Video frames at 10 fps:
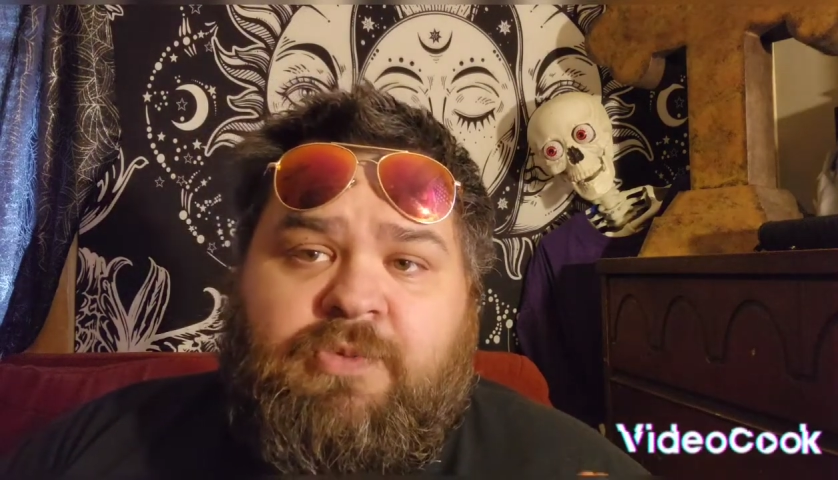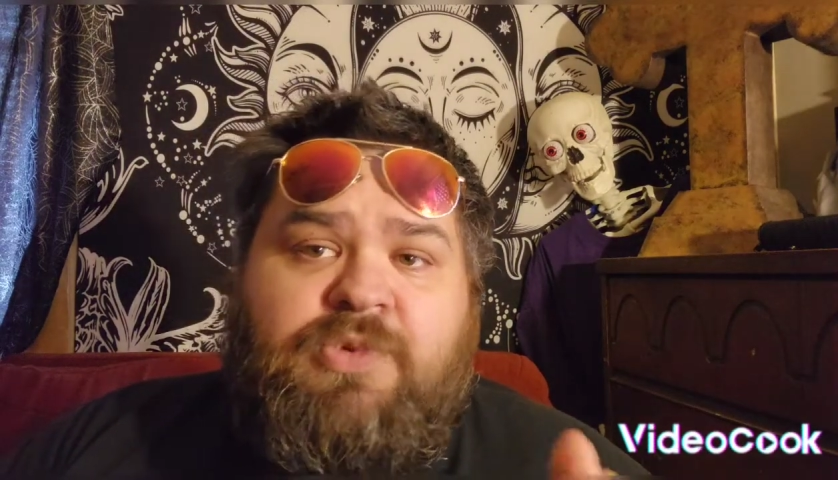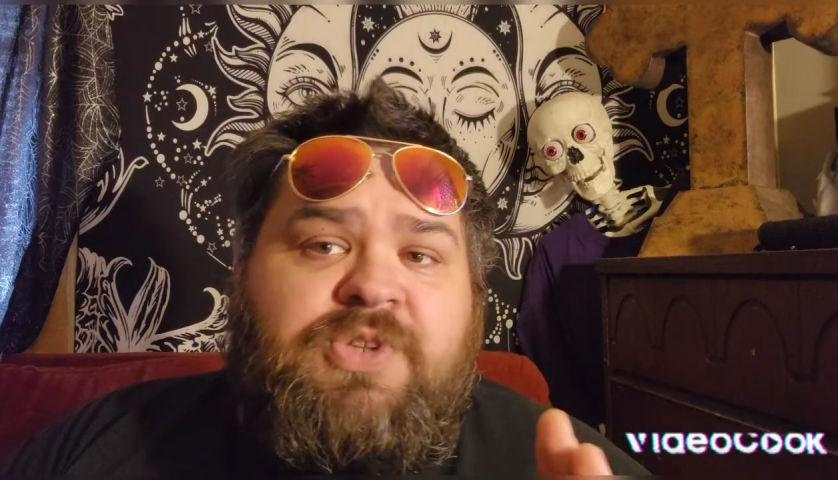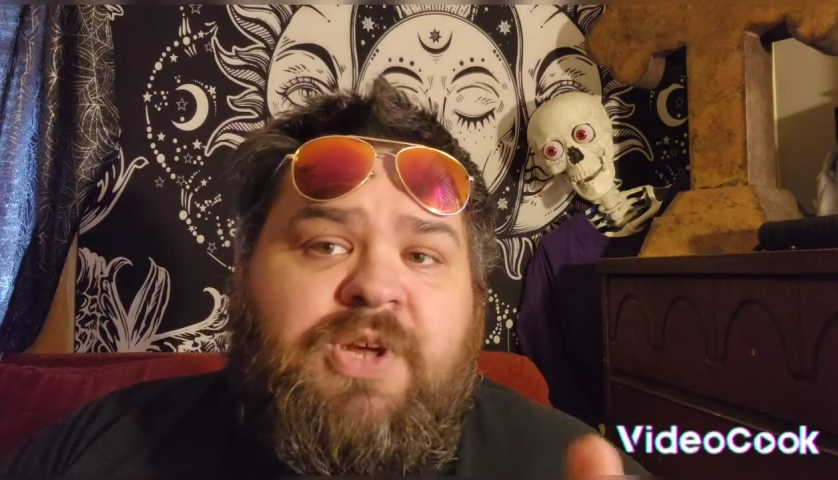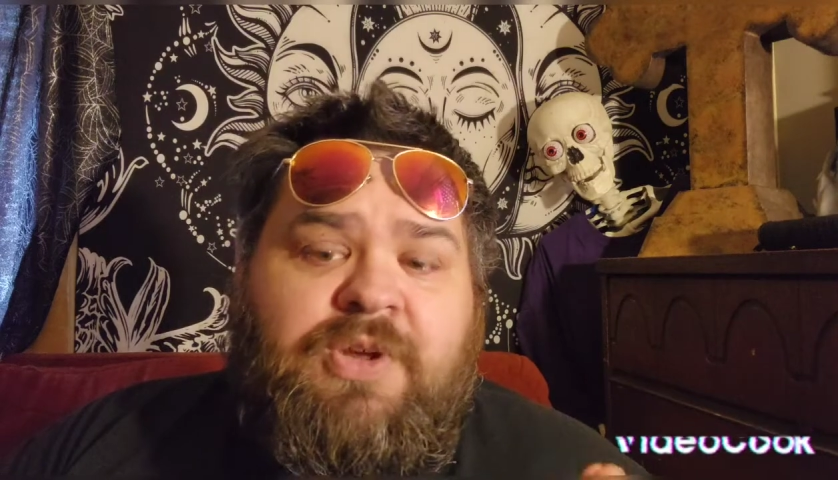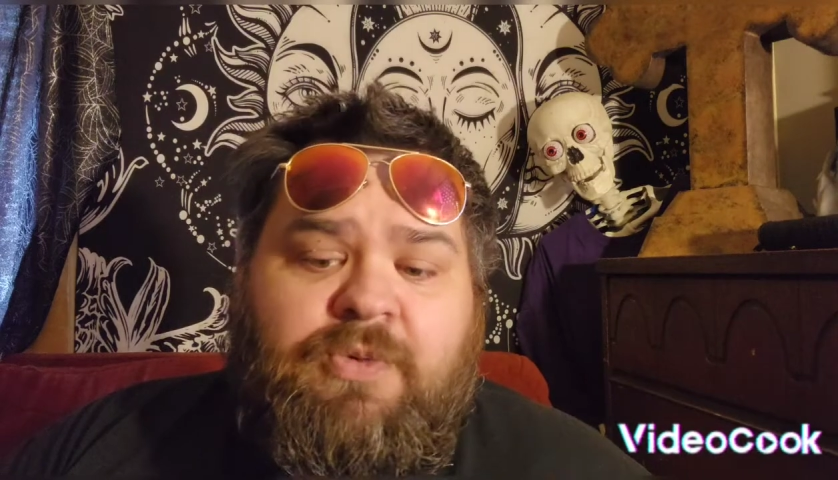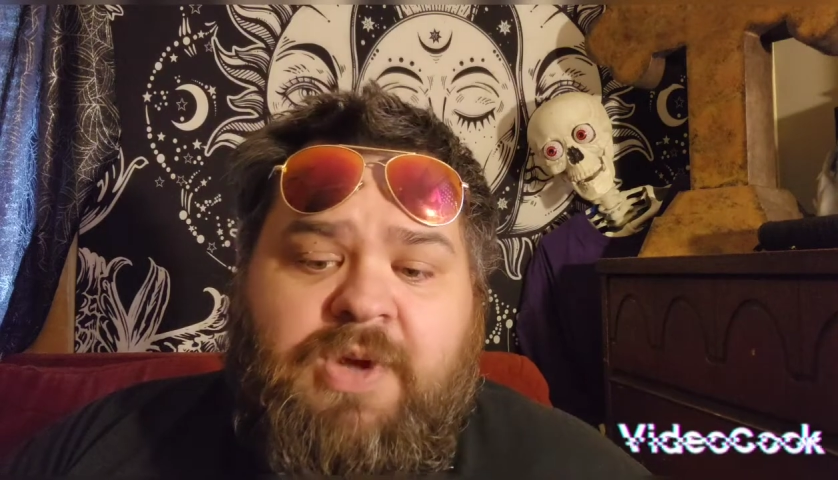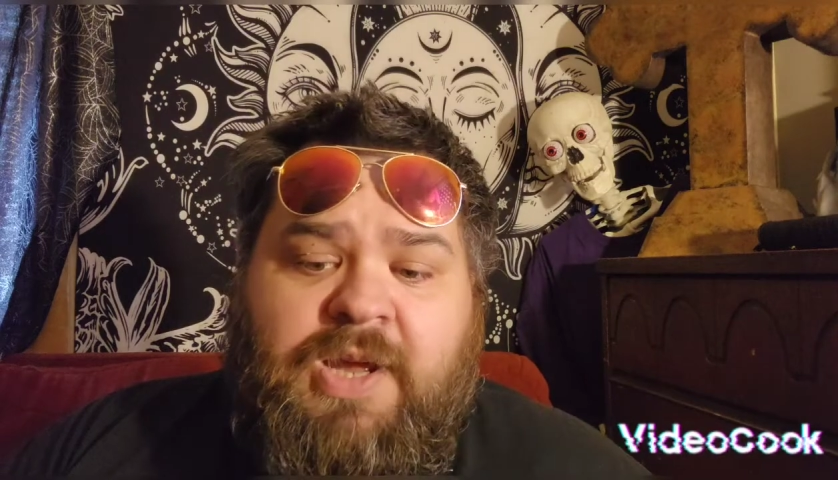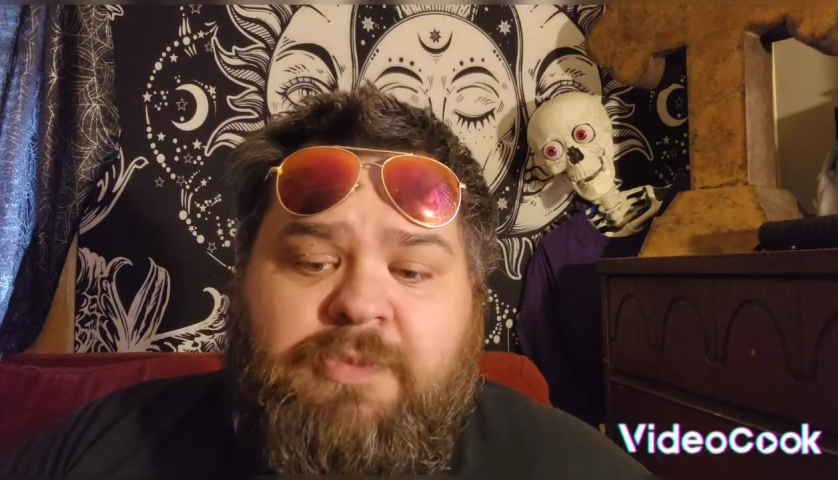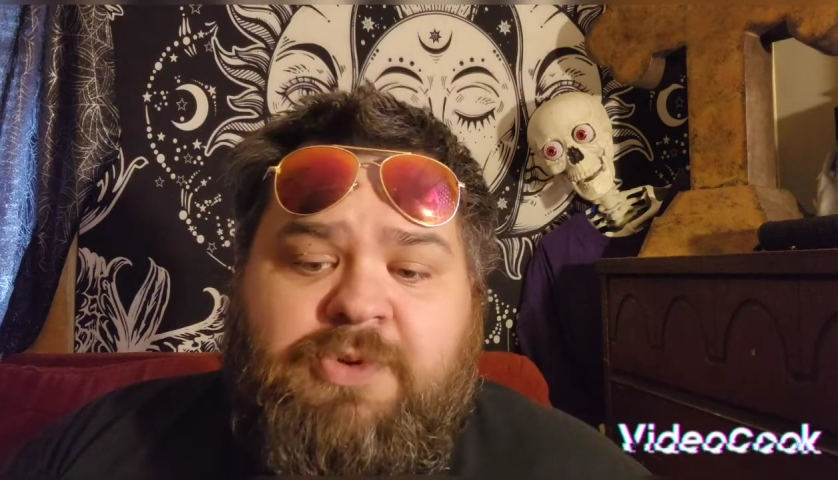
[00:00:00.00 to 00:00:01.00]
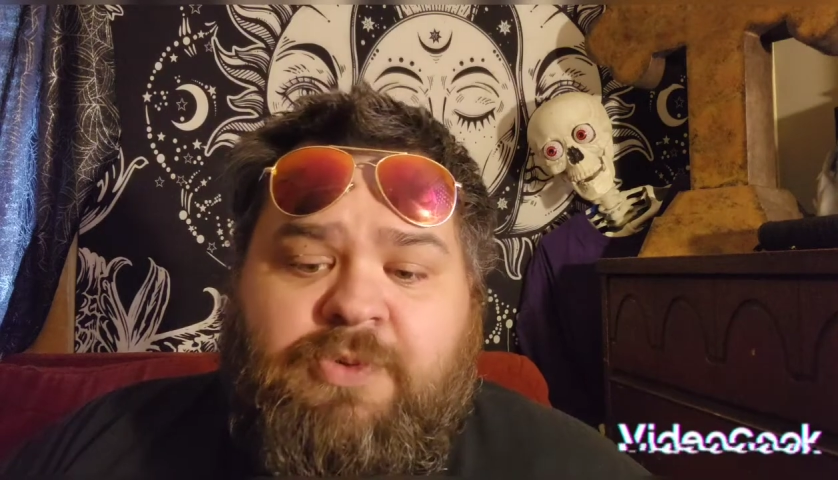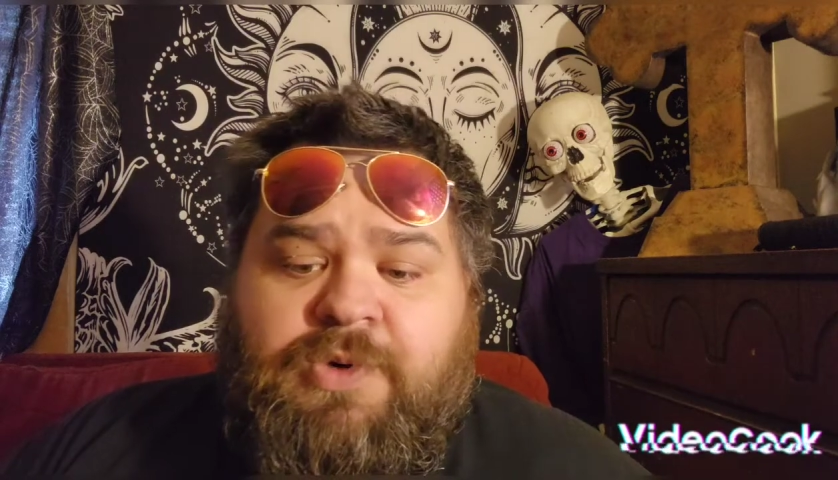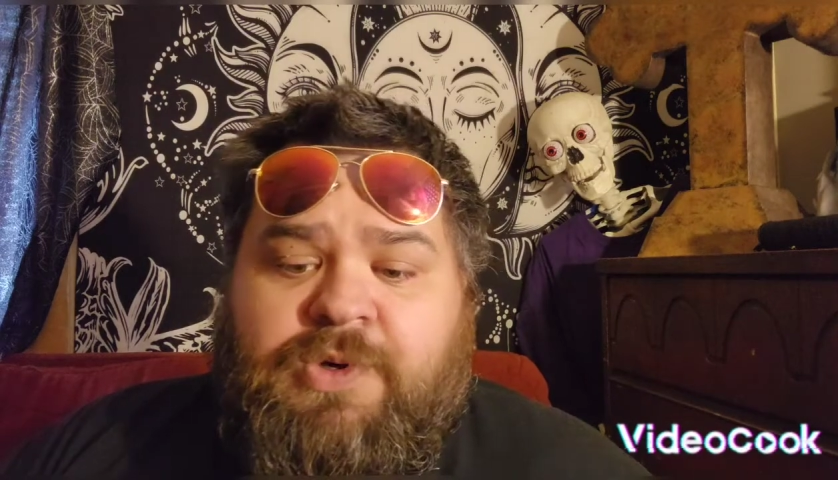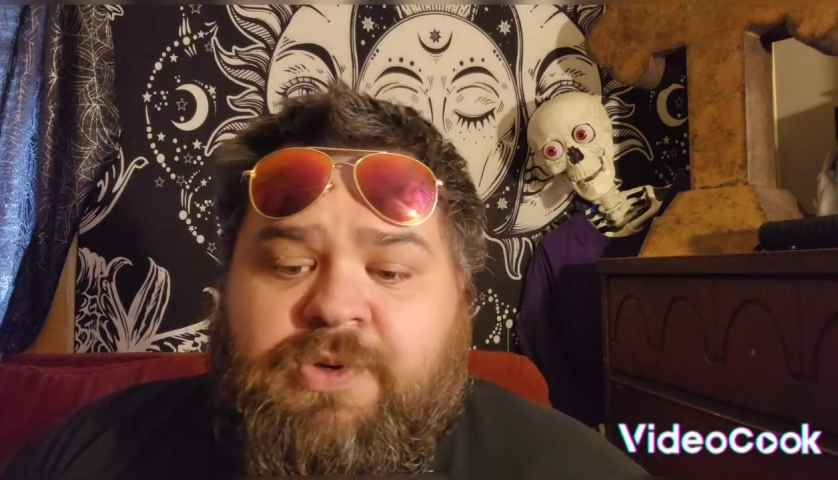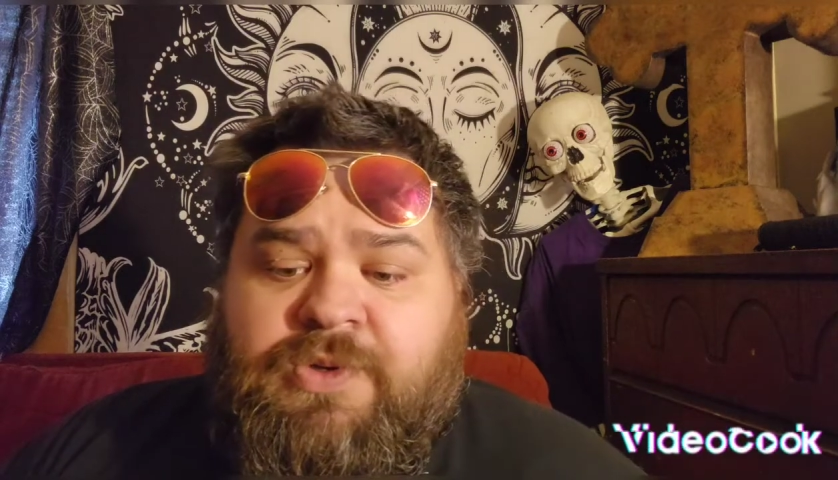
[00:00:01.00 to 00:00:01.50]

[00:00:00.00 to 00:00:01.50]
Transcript: We'll tell you what happened to her.